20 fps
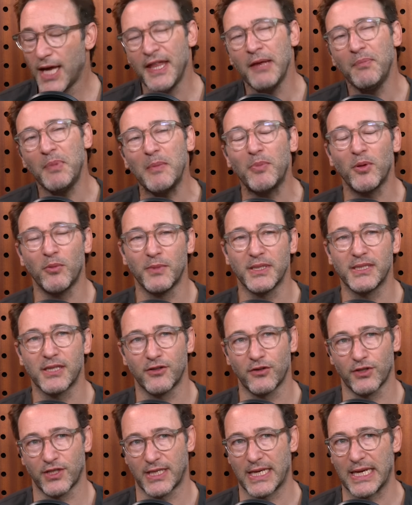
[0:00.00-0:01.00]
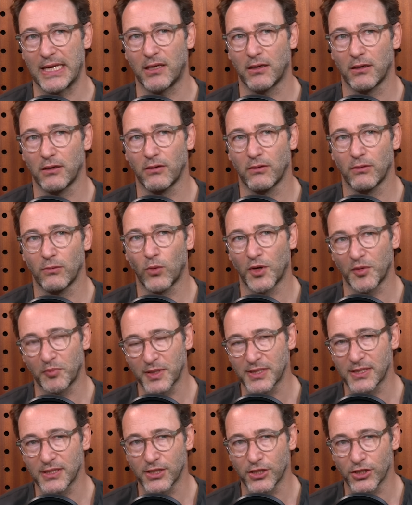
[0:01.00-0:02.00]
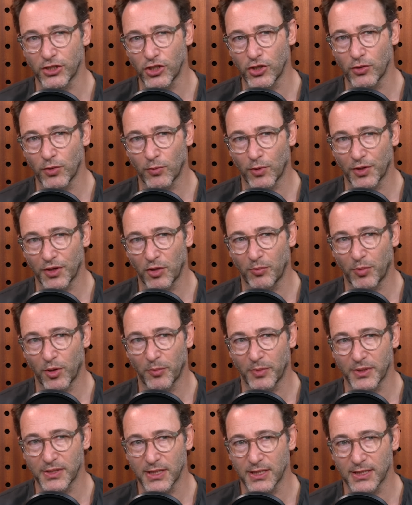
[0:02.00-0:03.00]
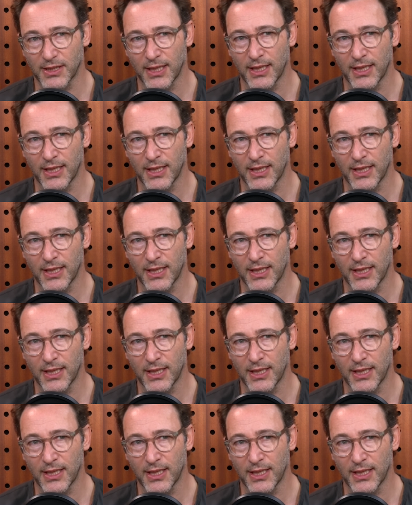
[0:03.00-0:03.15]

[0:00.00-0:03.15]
I think people misunderstand what businesses do and what their purpose is.